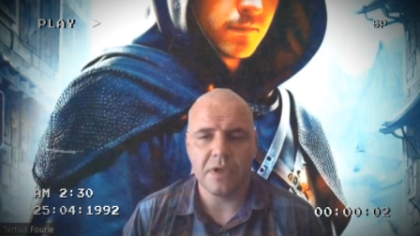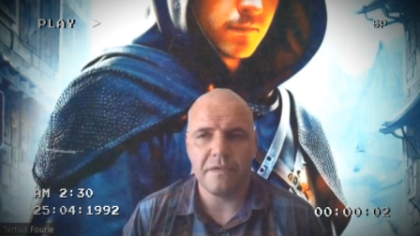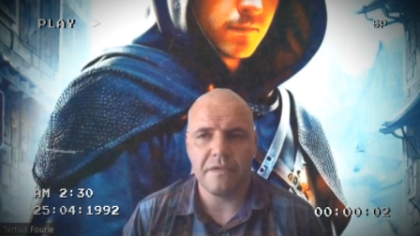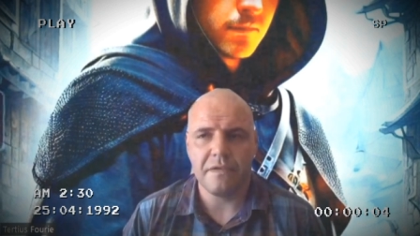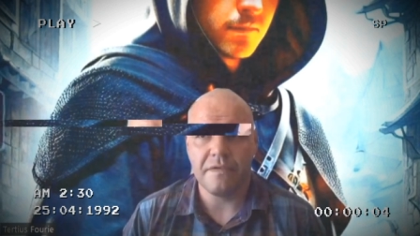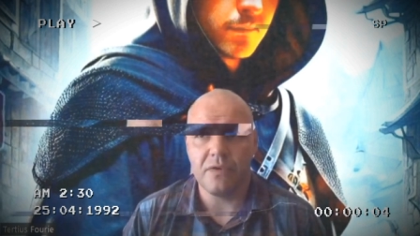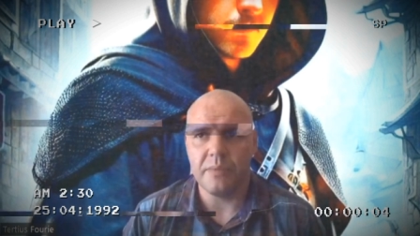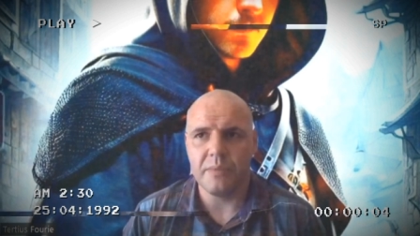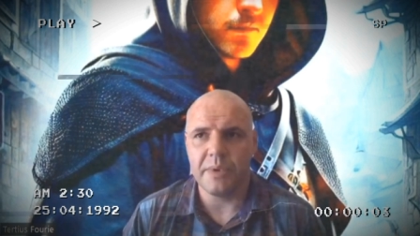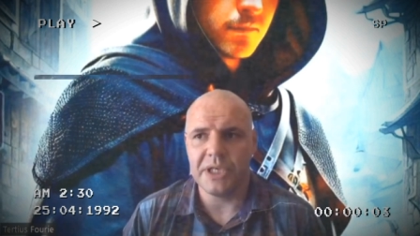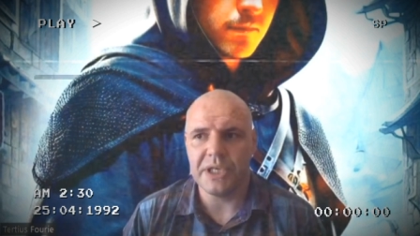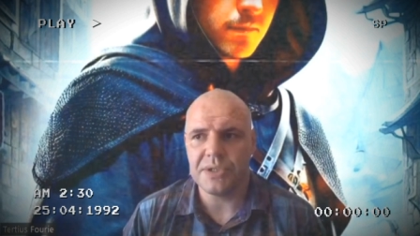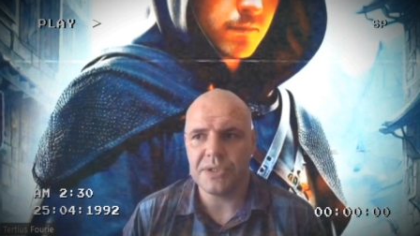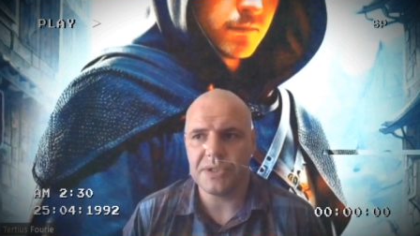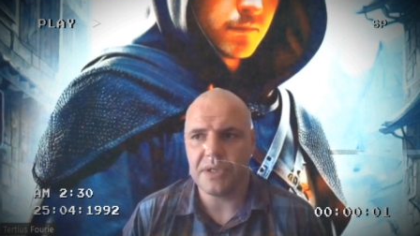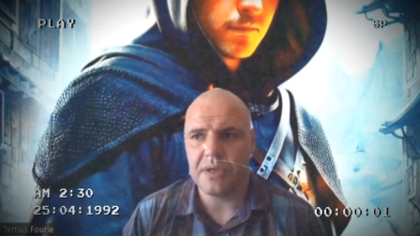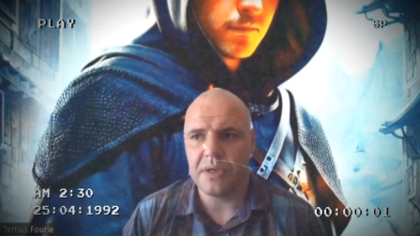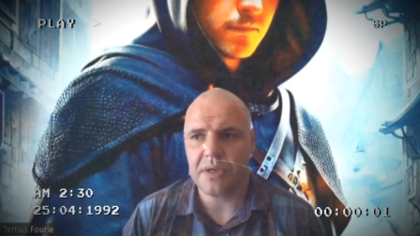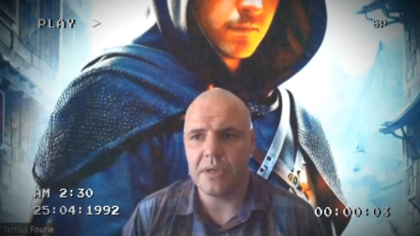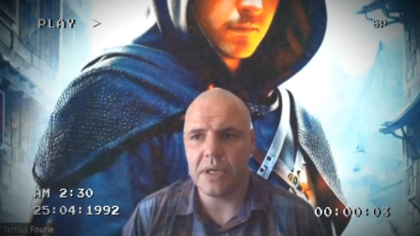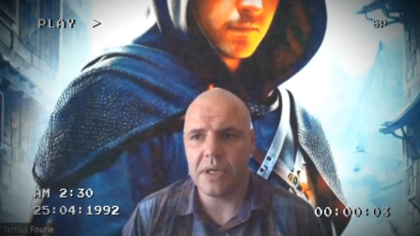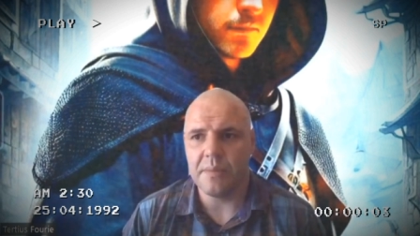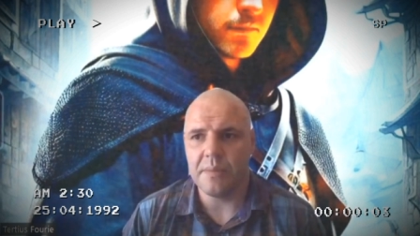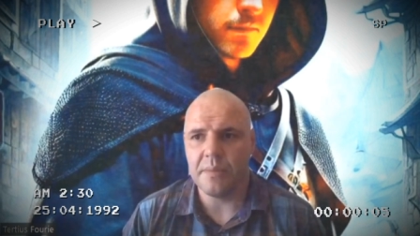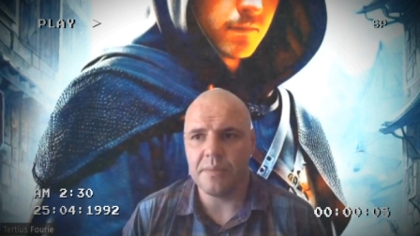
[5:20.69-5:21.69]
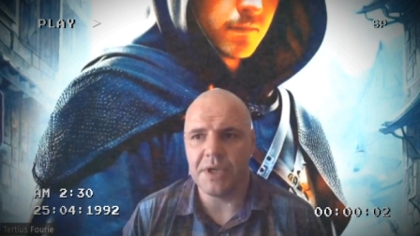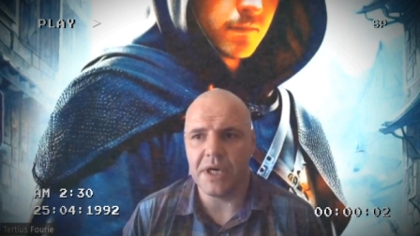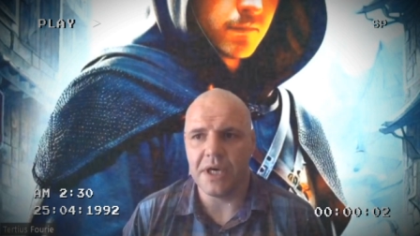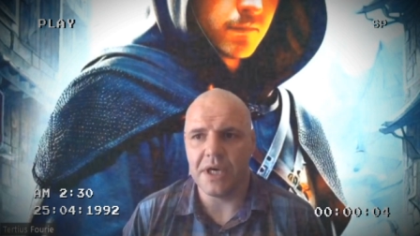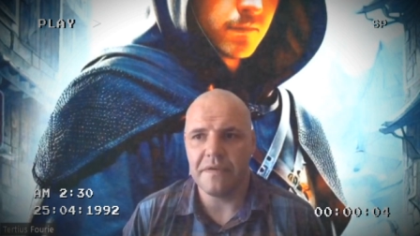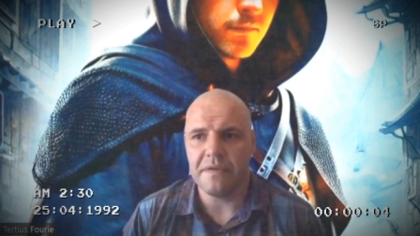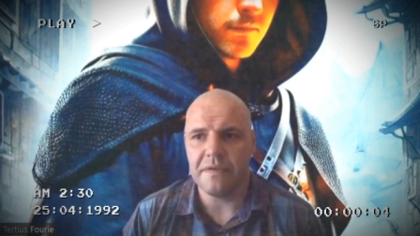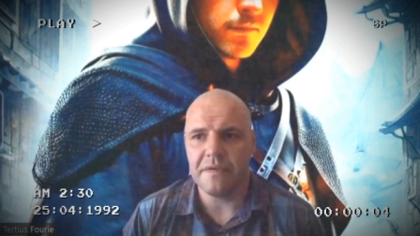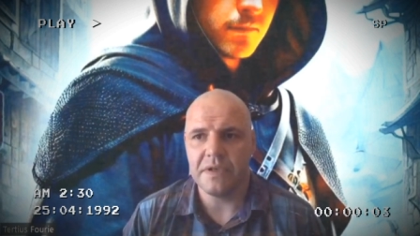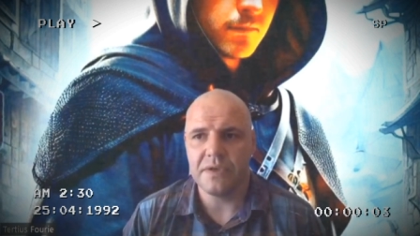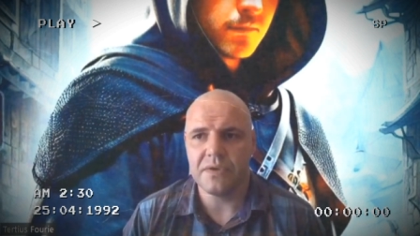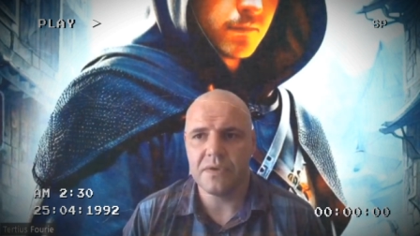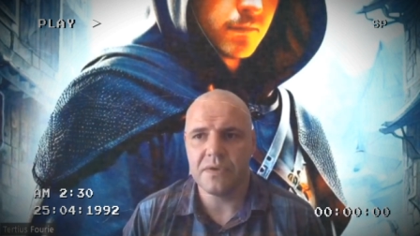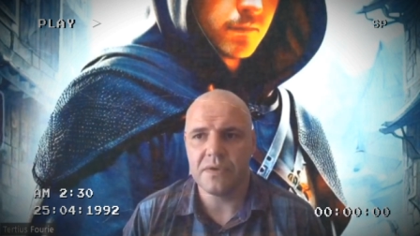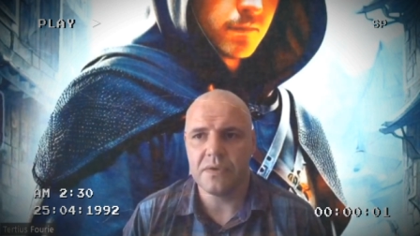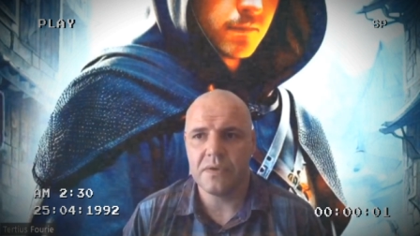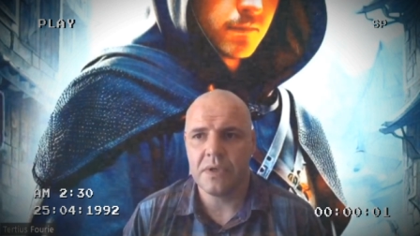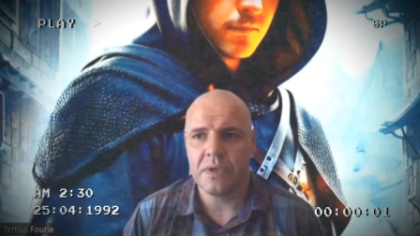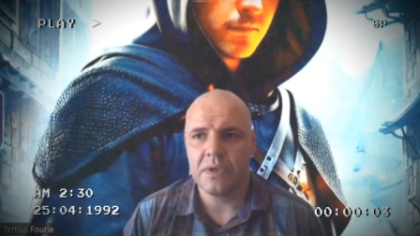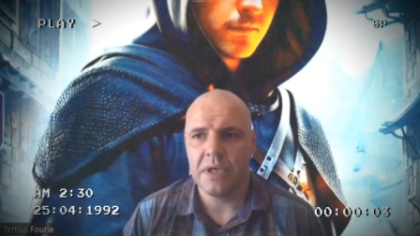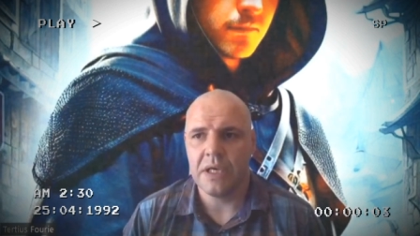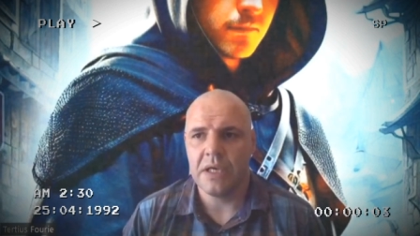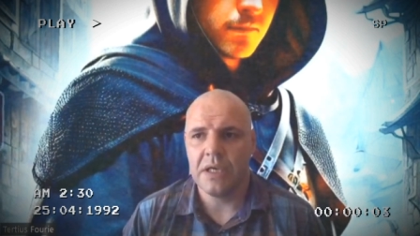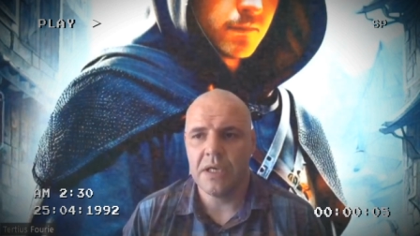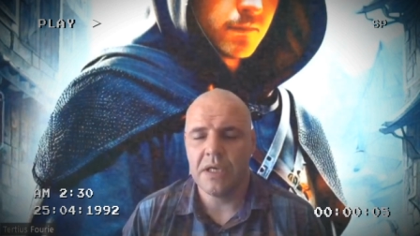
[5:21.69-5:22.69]
If you mention the name David,
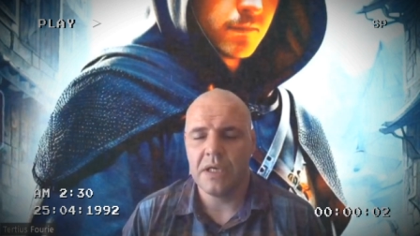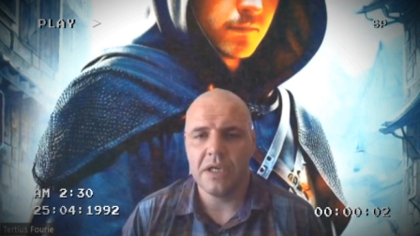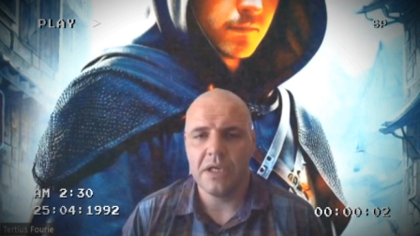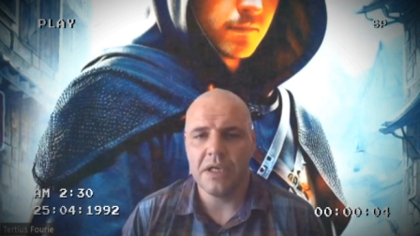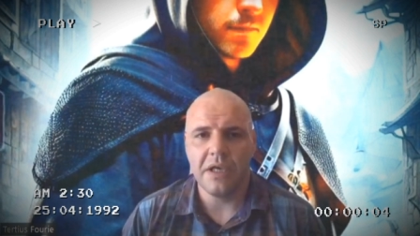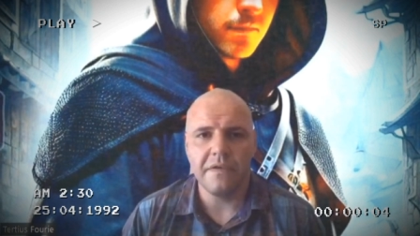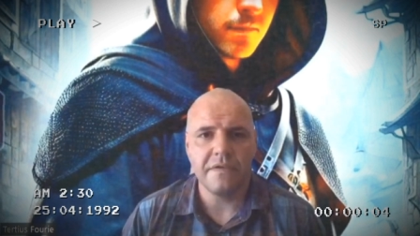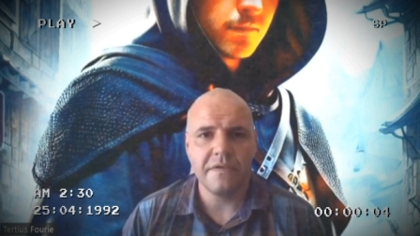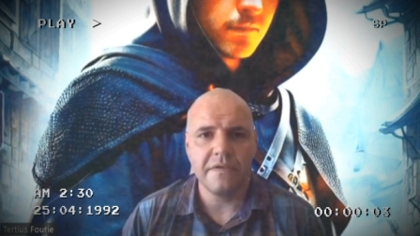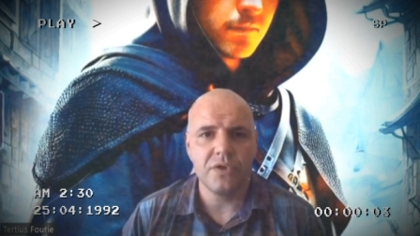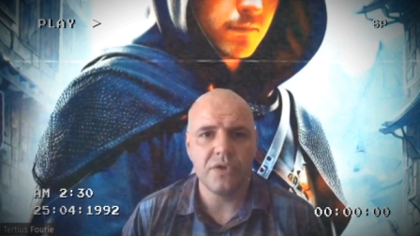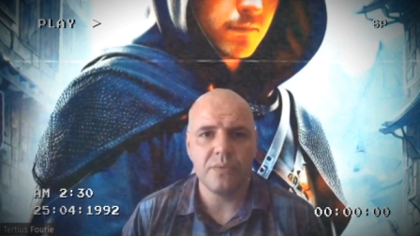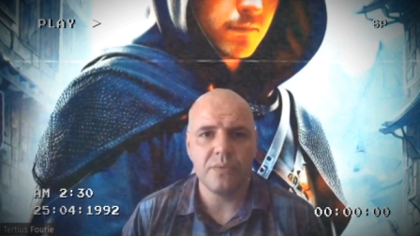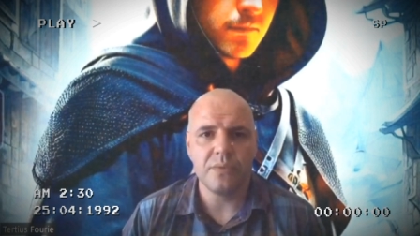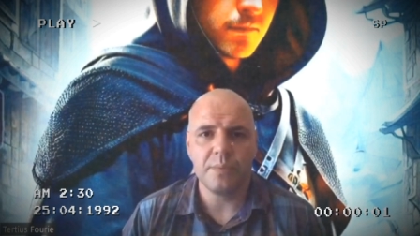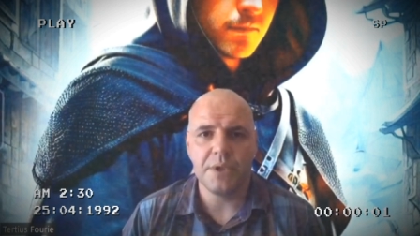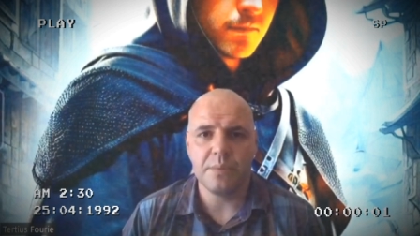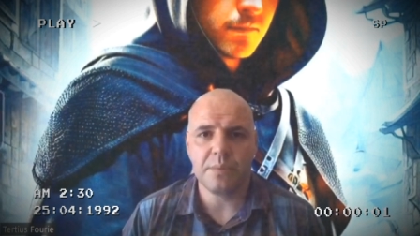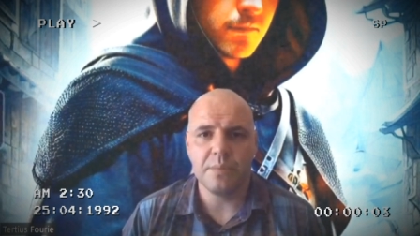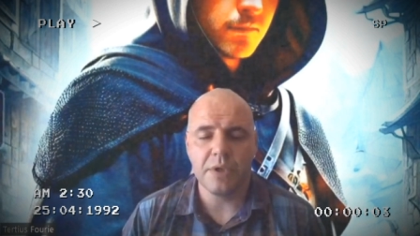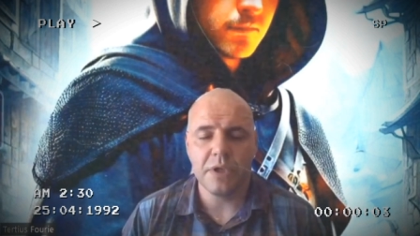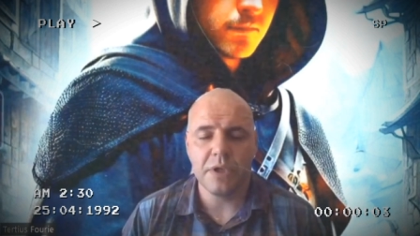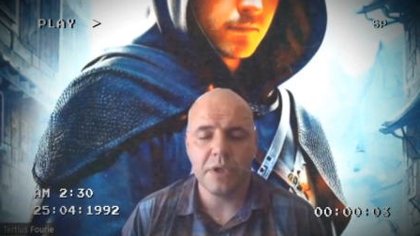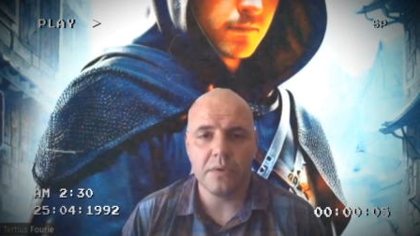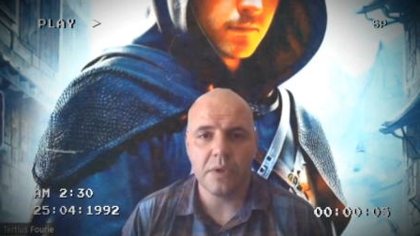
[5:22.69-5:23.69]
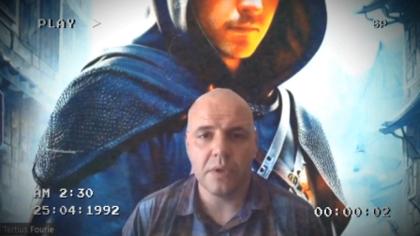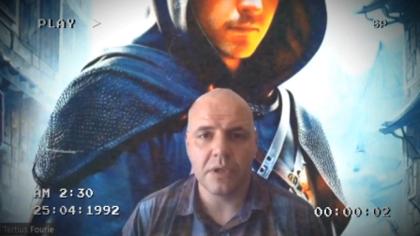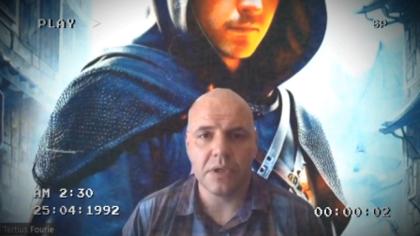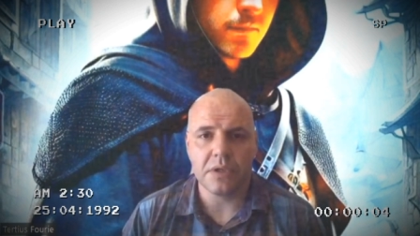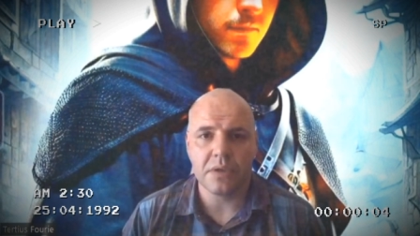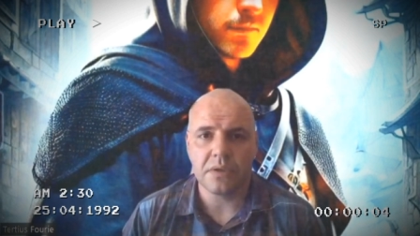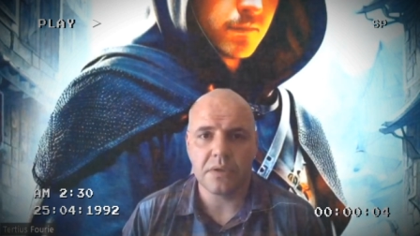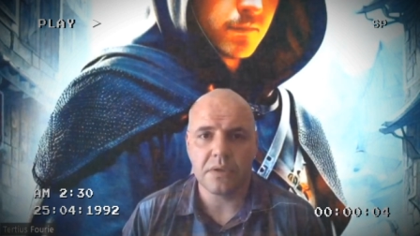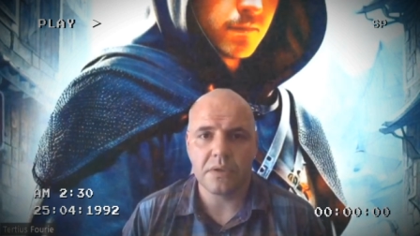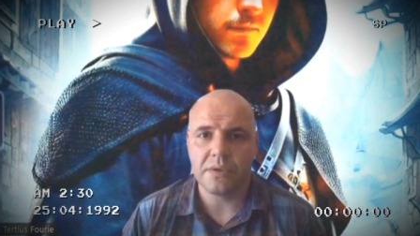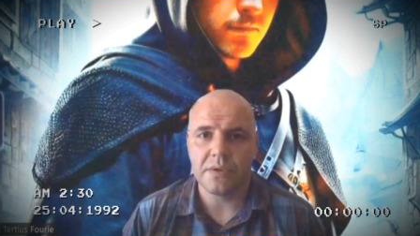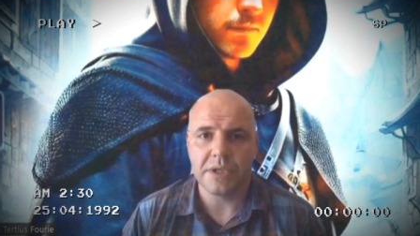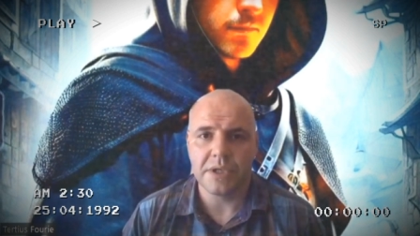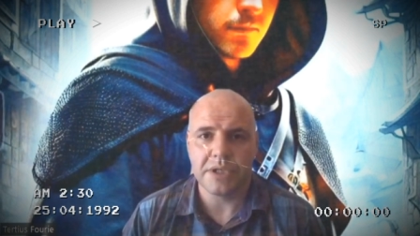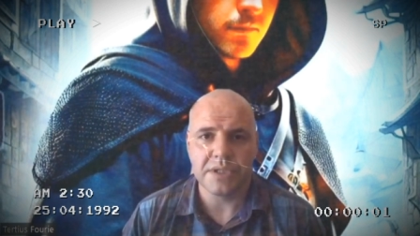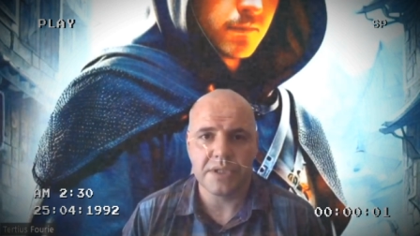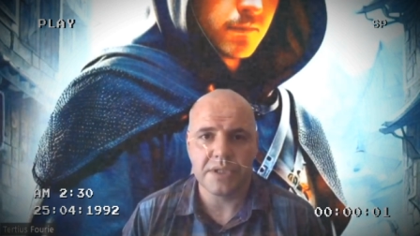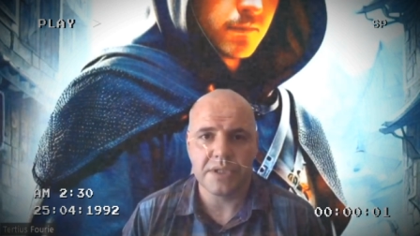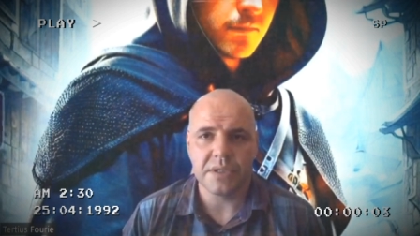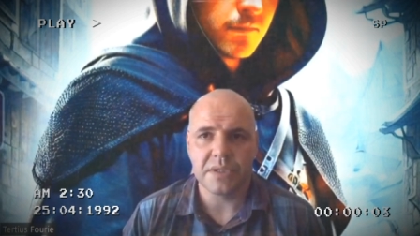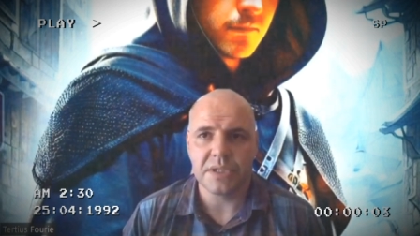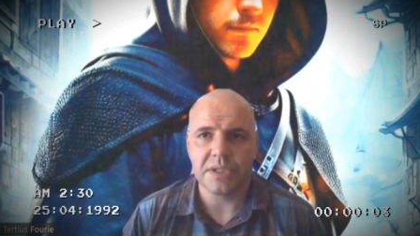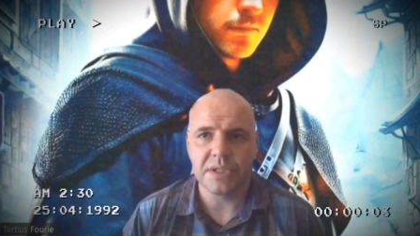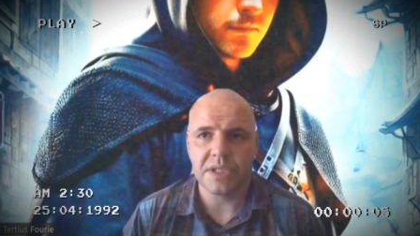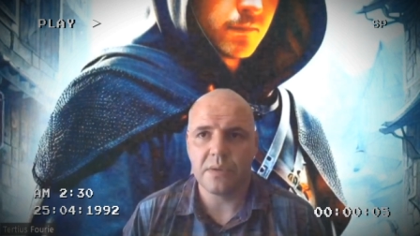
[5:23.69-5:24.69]
even to people who are not
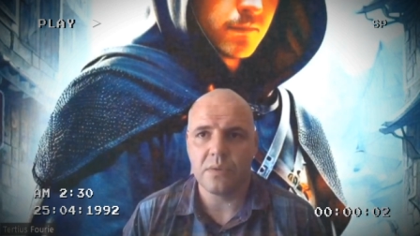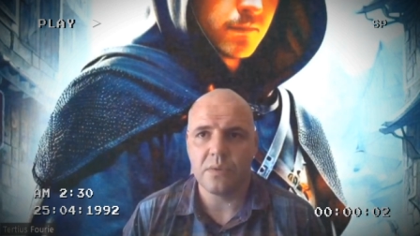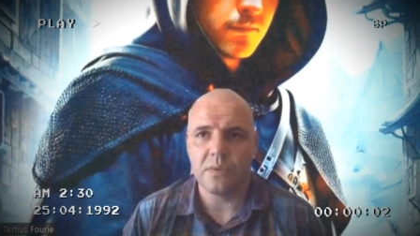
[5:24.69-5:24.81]
Christians,